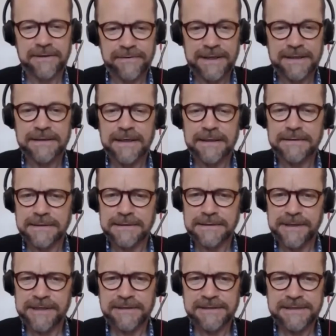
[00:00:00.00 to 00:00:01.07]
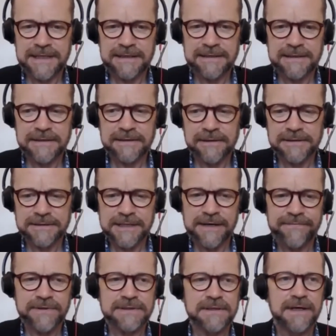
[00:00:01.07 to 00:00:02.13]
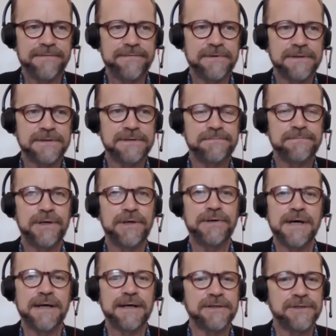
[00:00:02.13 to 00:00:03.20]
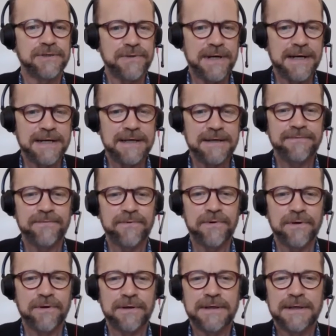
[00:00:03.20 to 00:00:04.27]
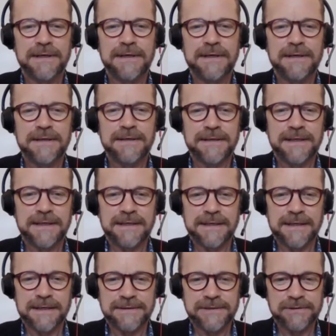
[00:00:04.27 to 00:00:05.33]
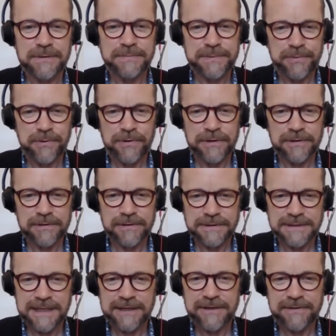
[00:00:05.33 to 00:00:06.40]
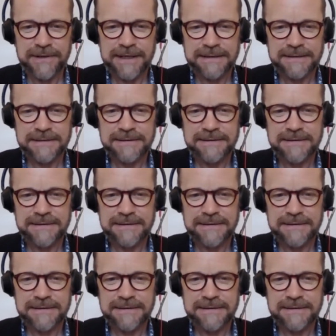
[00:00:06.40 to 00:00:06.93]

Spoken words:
great. And it's my understanding that the clerk's office offers periodic training for the Scripps portal. Is that correct?